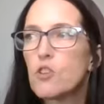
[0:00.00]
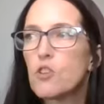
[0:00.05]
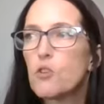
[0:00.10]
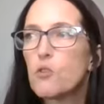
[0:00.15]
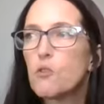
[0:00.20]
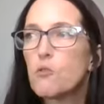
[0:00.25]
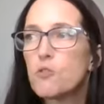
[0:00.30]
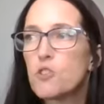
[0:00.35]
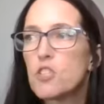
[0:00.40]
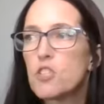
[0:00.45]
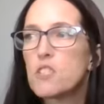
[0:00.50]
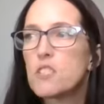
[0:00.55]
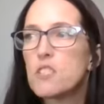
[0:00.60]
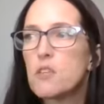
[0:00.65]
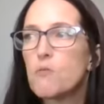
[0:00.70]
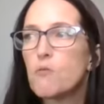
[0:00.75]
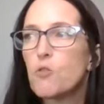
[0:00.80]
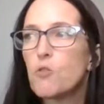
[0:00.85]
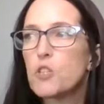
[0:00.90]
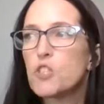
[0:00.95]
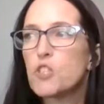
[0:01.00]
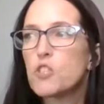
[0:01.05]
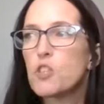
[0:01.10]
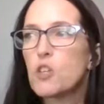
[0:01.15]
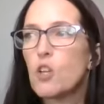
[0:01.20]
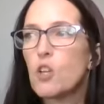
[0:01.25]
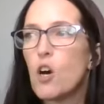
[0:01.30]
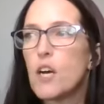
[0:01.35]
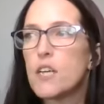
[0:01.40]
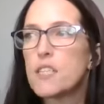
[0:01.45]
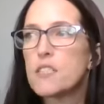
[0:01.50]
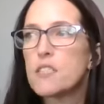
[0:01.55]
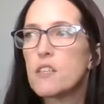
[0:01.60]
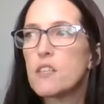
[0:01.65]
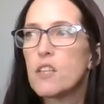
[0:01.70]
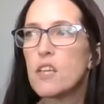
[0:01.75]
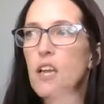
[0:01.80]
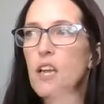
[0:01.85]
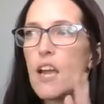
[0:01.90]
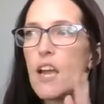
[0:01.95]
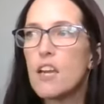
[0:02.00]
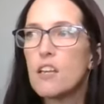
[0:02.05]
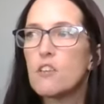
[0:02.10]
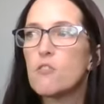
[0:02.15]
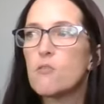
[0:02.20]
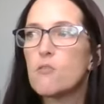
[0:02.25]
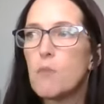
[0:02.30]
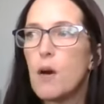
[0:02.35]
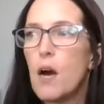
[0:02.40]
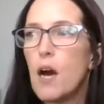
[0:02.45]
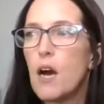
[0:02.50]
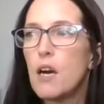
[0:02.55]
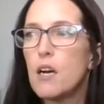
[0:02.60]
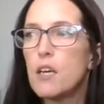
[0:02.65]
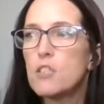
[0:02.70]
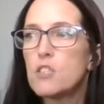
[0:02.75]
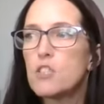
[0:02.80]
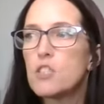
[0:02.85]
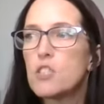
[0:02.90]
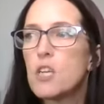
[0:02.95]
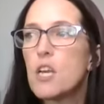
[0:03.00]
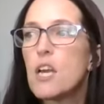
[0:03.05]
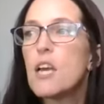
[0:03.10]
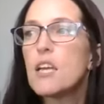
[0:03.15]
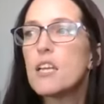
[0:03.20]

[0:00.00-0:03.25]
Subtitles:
you've just invoiced your clients at the end of March.